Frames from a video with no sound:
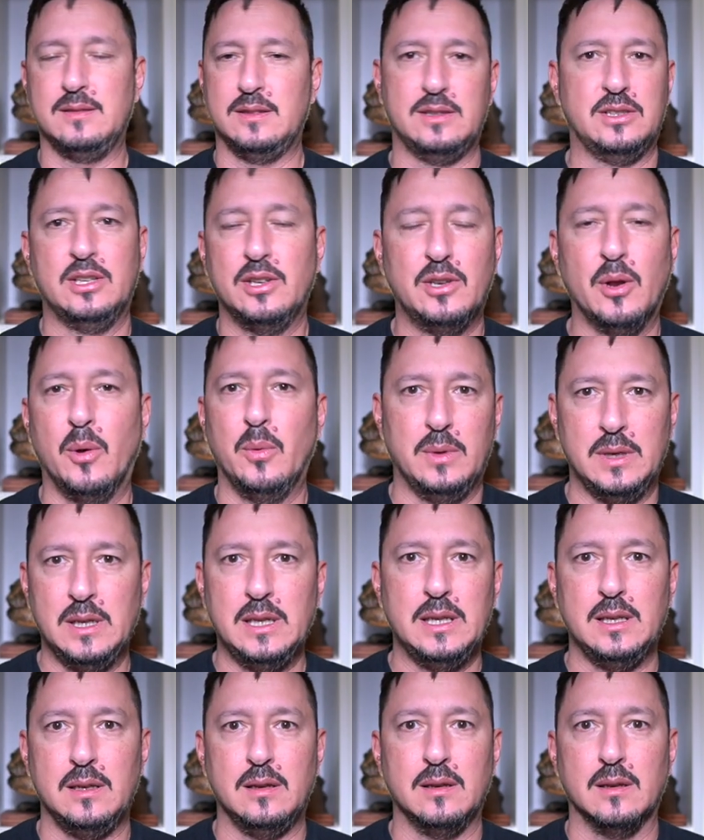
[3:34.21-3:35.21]
You don't
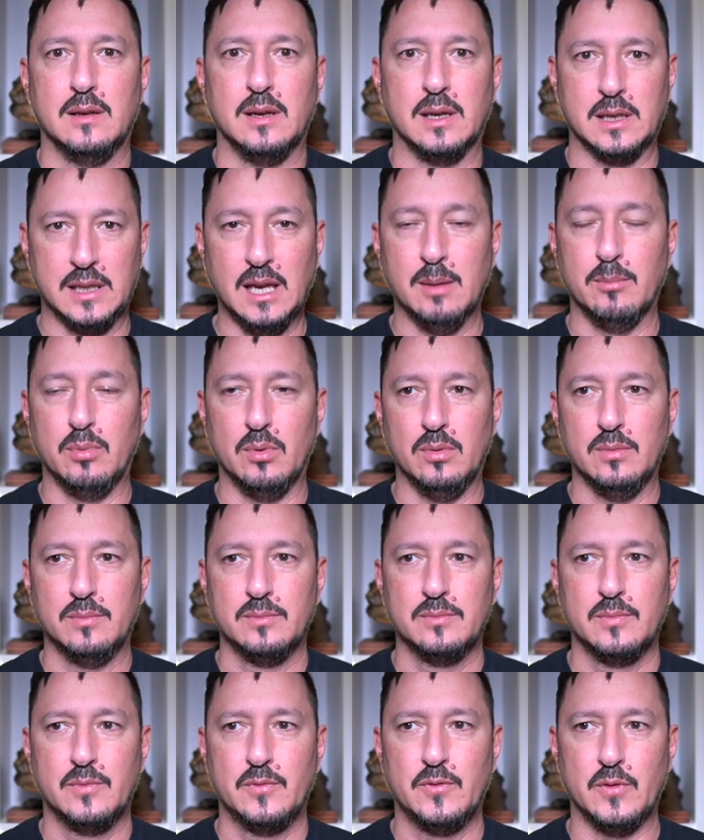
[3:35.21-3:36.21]
need a gimbal
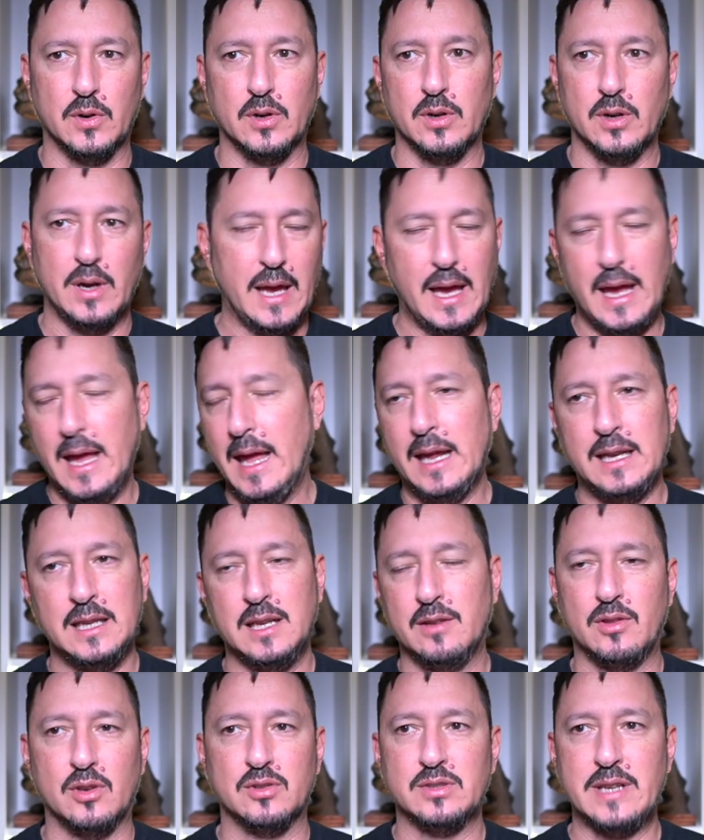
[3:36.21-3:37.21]
for any
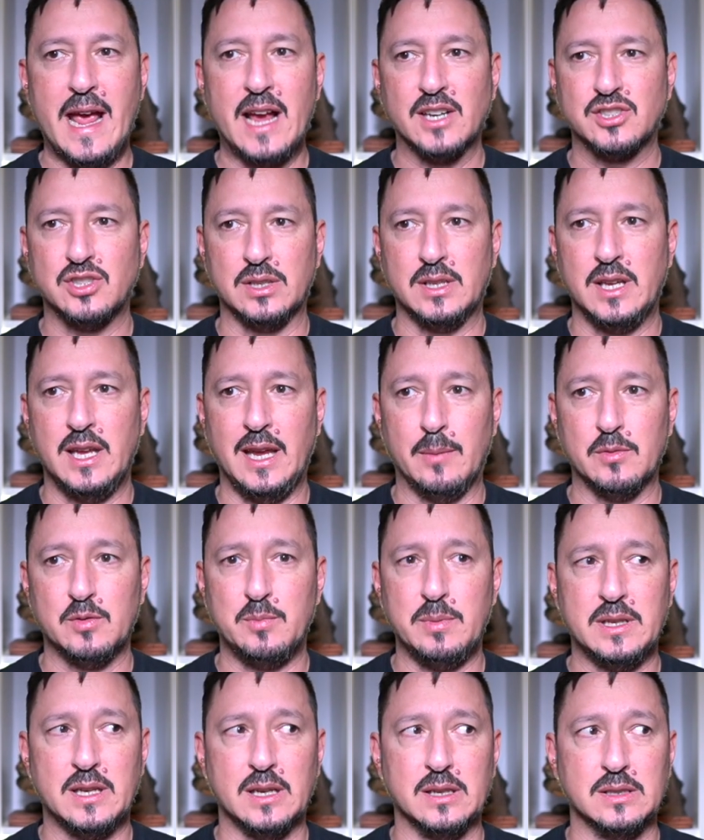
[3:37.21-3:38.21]
of those action cams
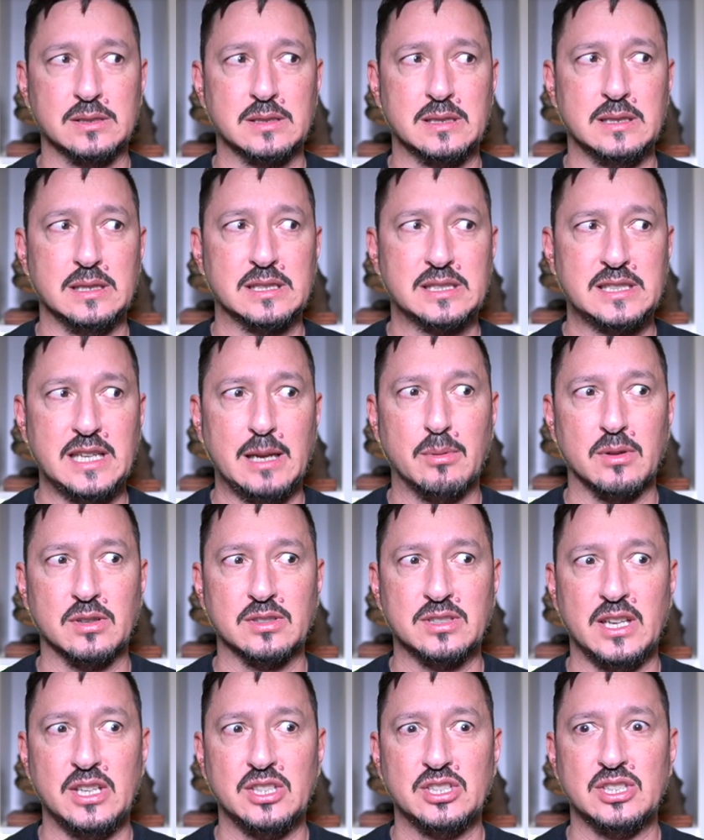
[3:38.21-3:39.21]
because the
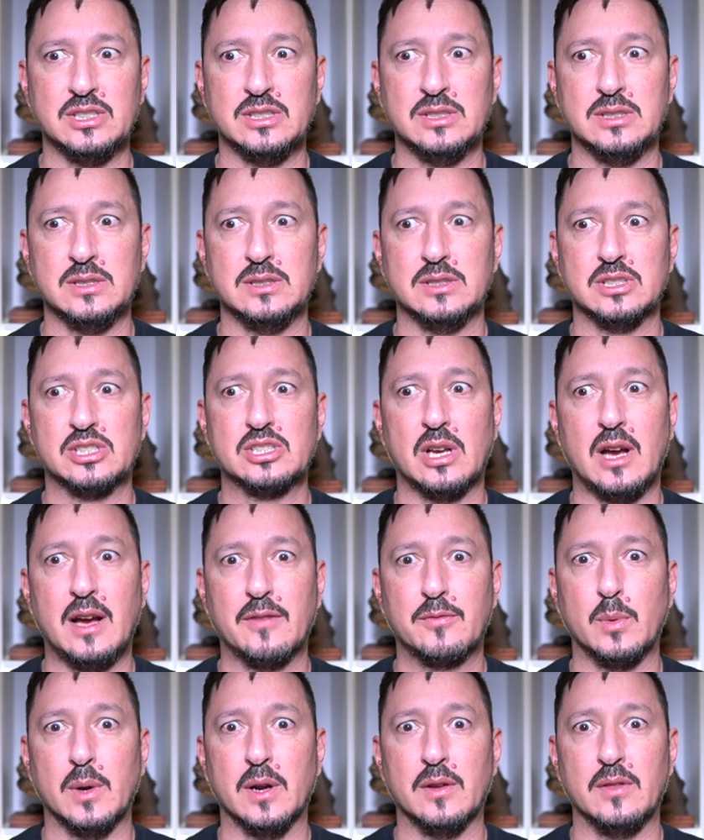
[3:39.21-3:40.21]
stabilization
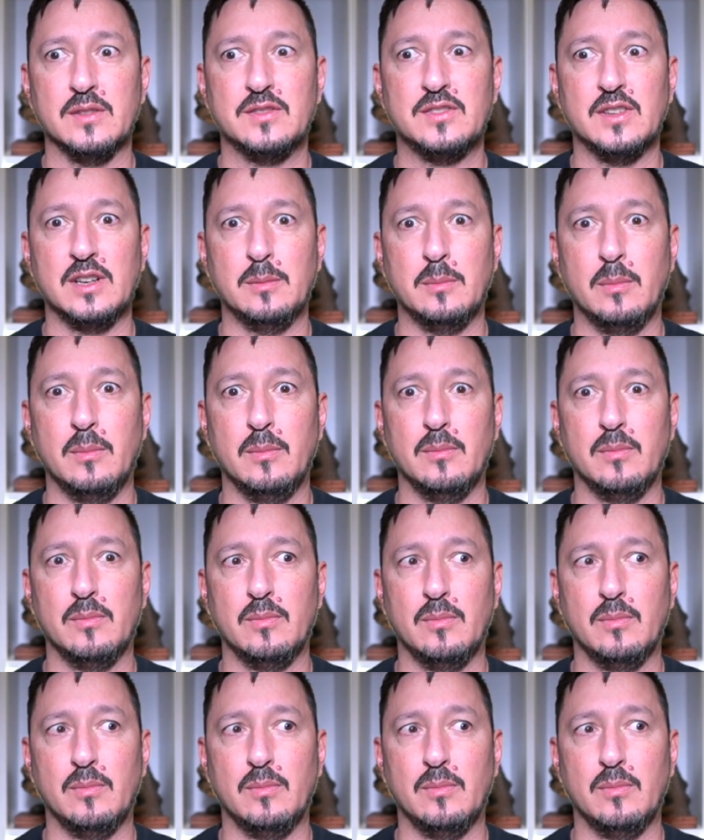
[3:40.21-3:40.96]
software that's in them